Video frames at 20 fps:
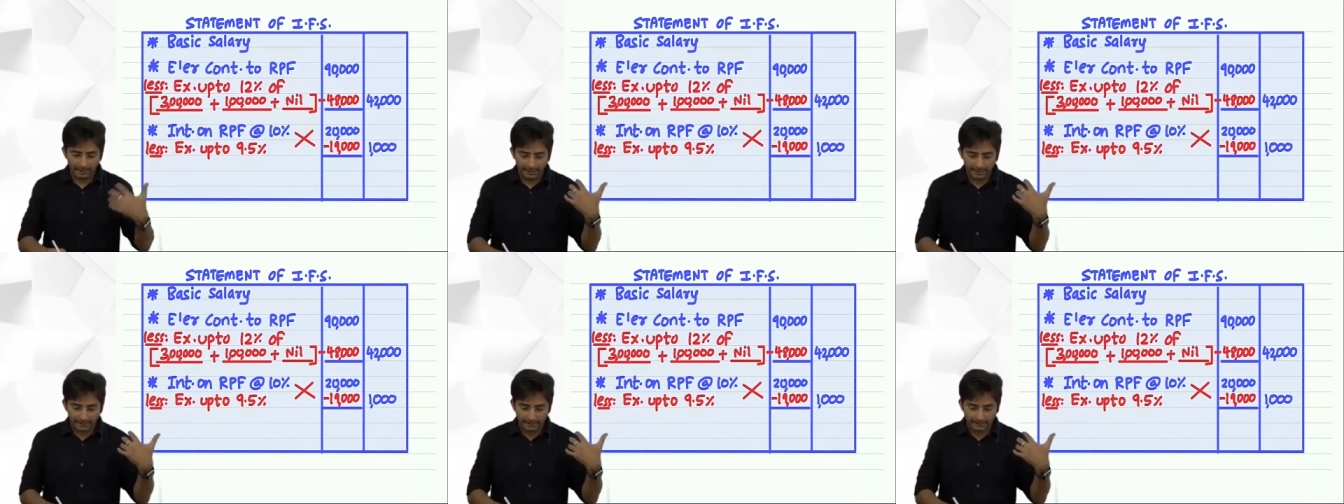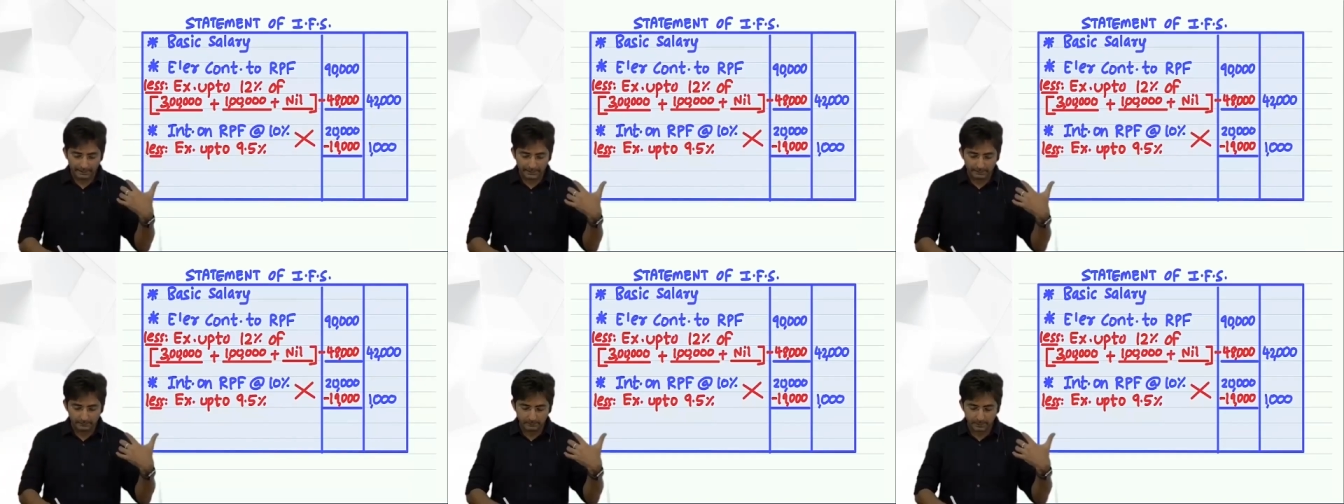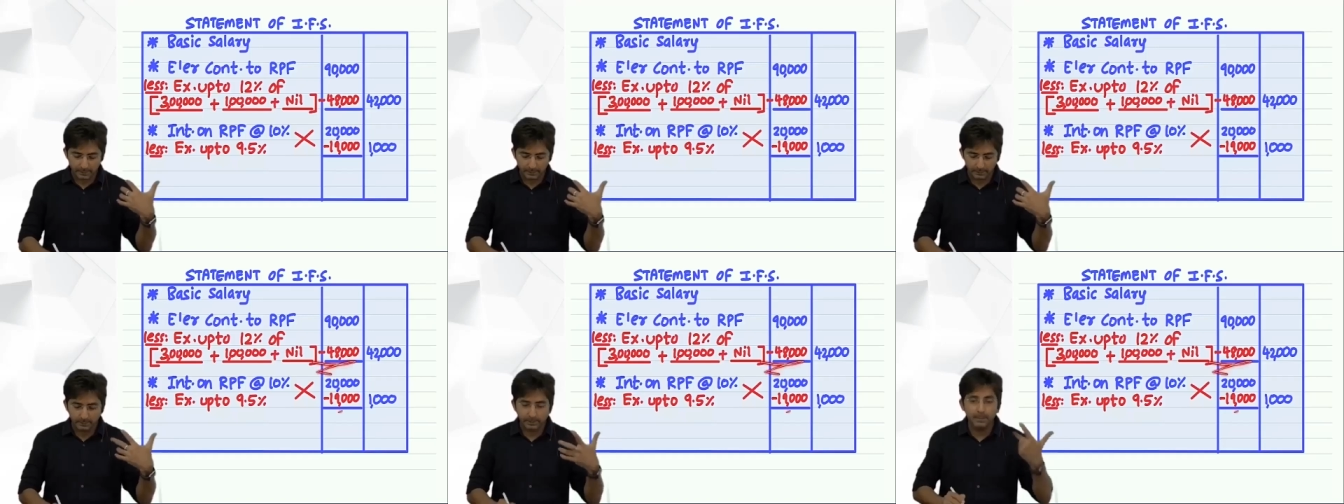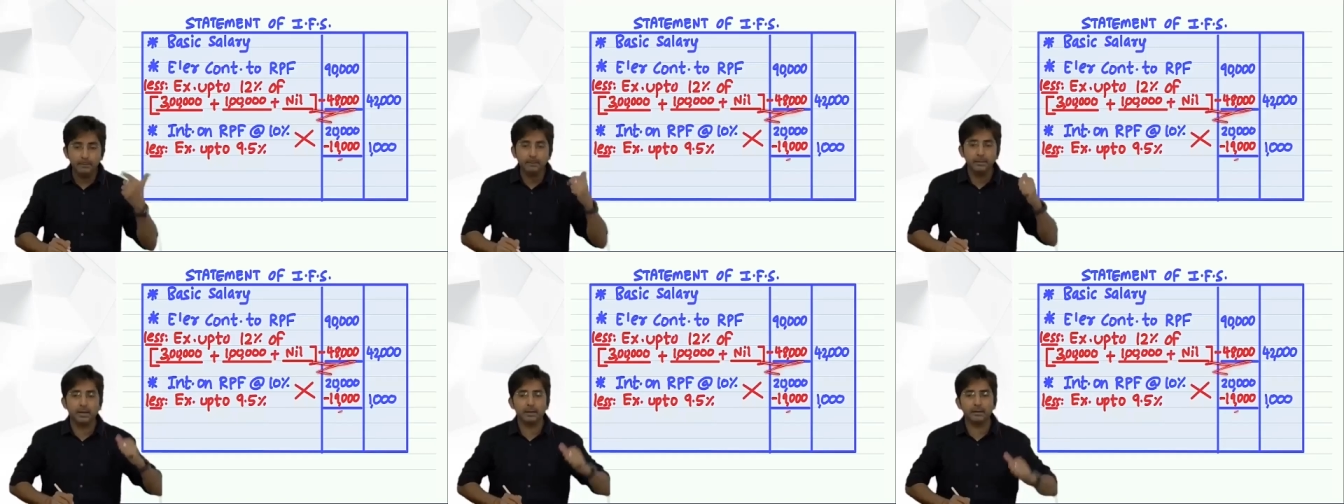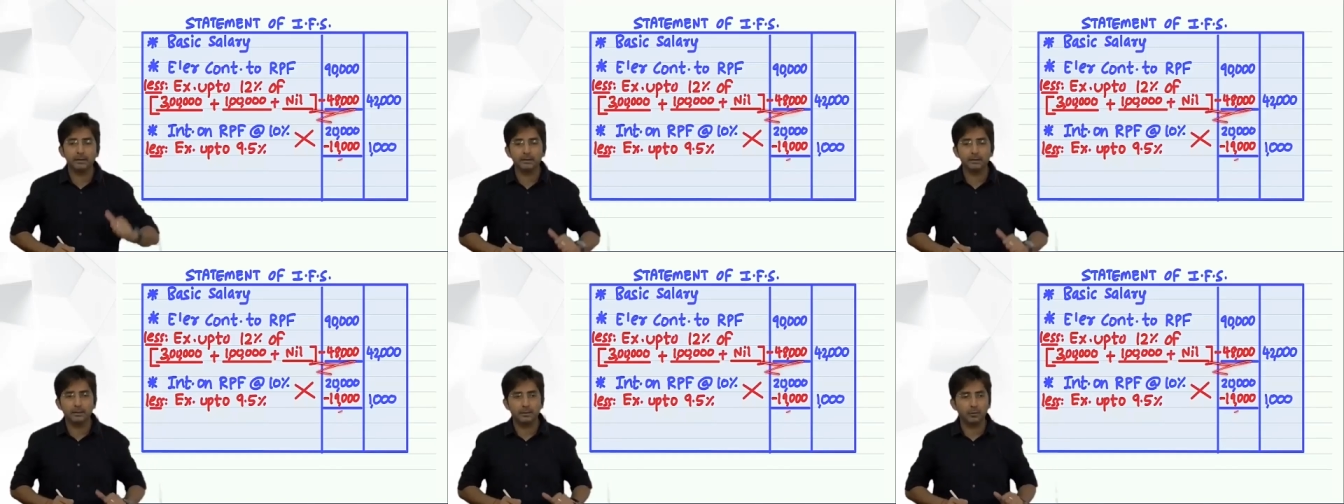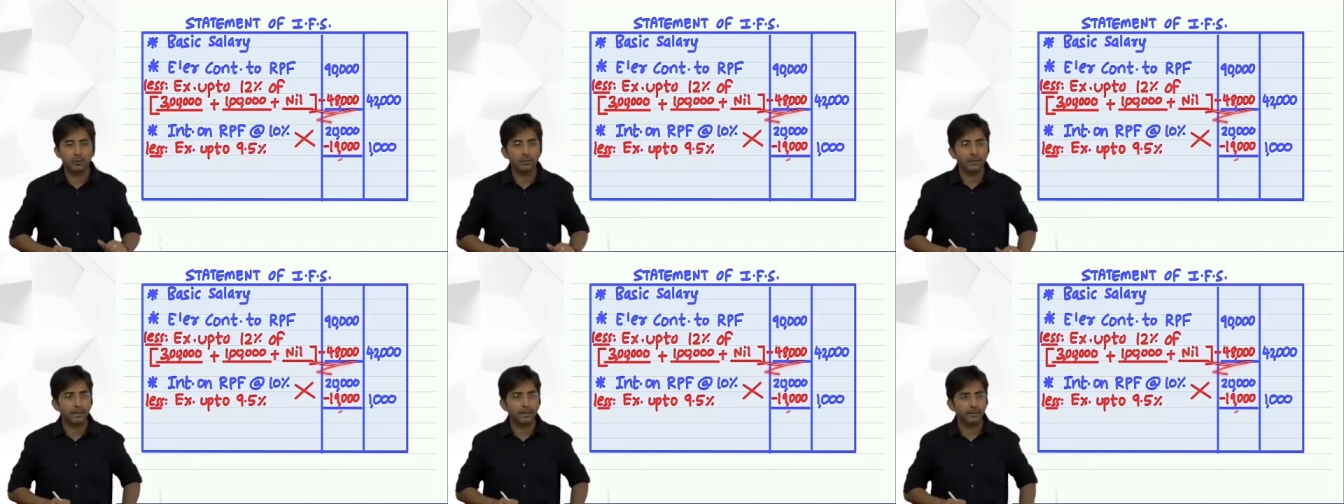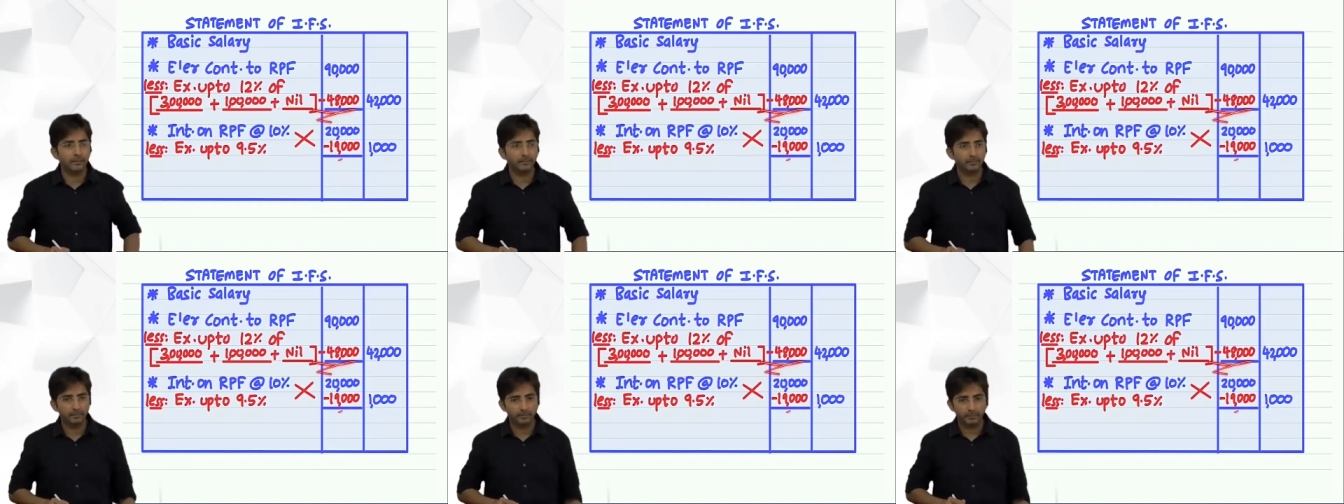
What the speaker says: exemption claimed earlier. Okay.